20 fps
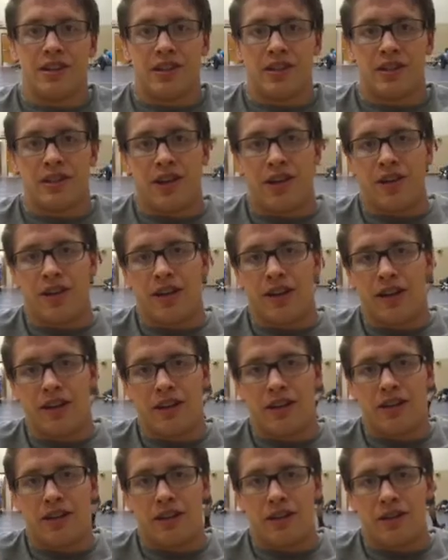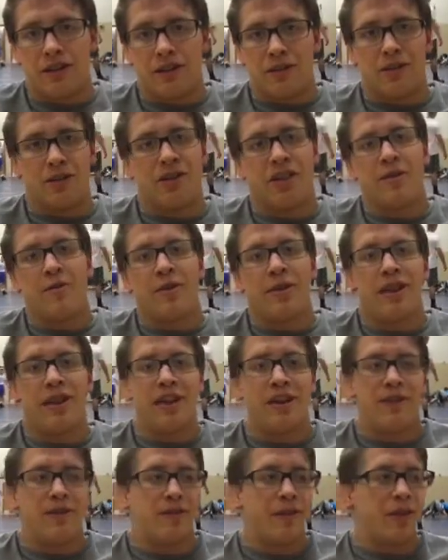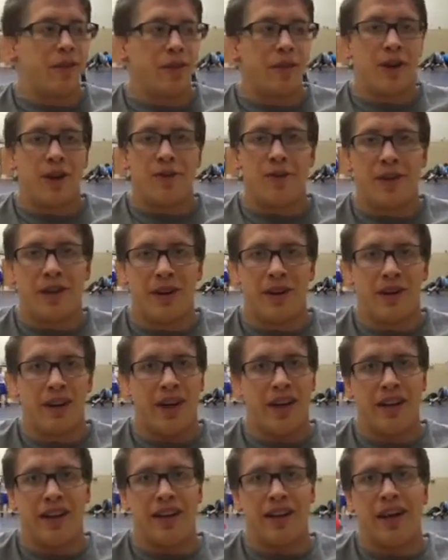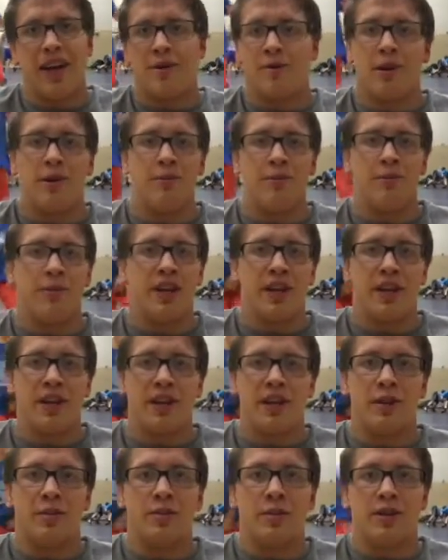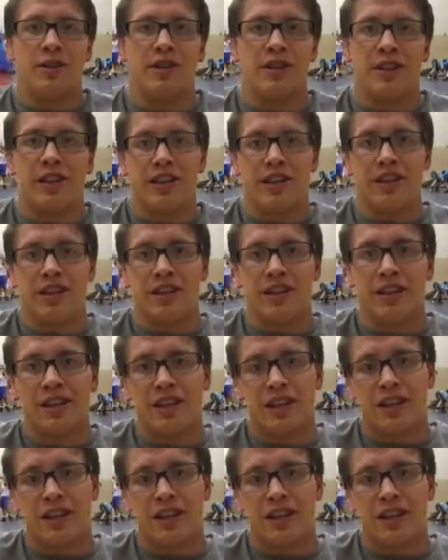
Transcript: So they'll see me there. If they come in anytime, I'll be in there most likely.